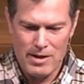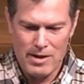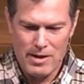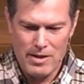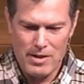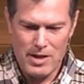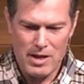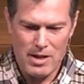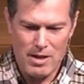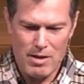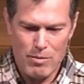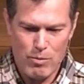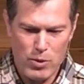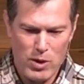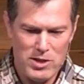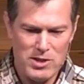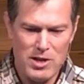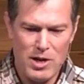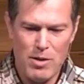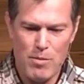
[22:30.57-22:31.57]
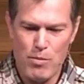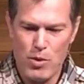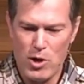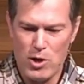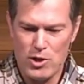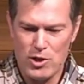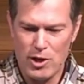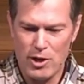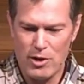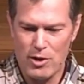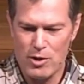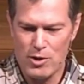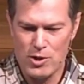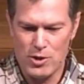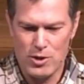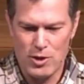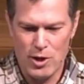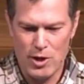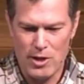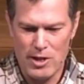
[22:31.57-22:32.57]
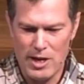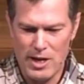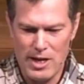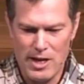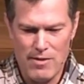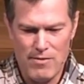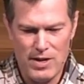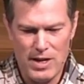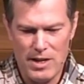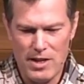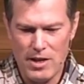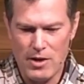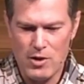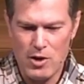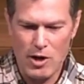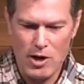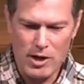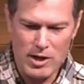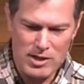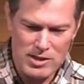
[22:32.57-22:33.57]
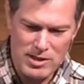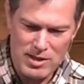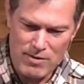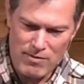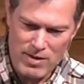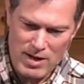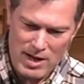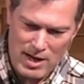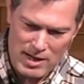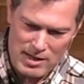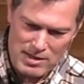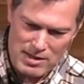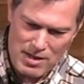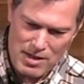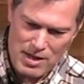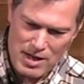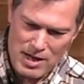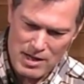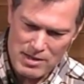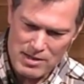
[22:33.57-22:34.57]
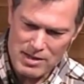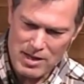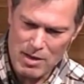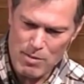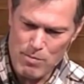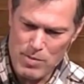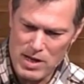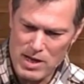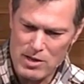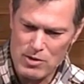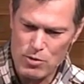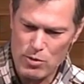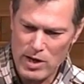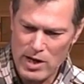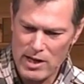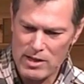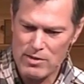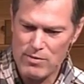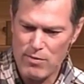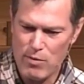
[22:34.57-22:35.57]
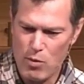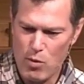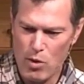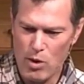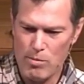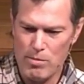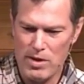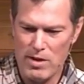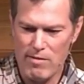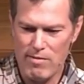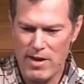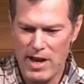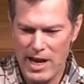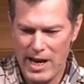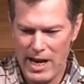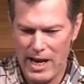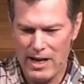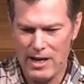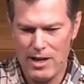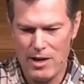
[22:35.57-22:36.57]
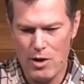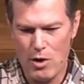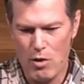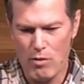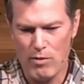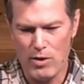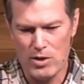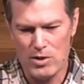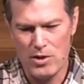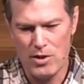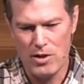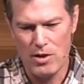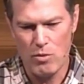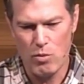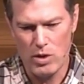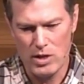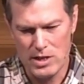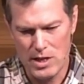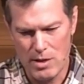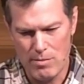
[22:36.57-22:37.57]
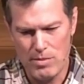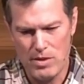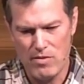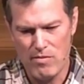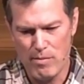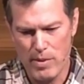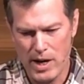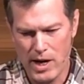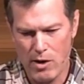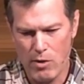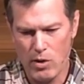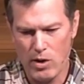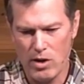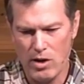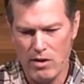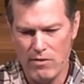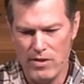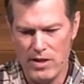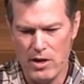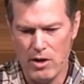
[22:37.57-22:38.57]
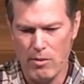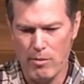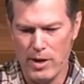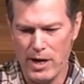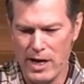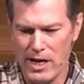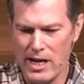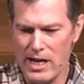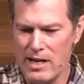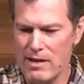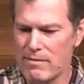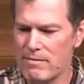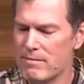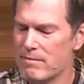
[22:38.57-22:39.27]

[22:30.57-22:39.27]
that President Bush understood that even in the darkest of nights, things can be transformed if handed over to the redemptive power of the Almighty.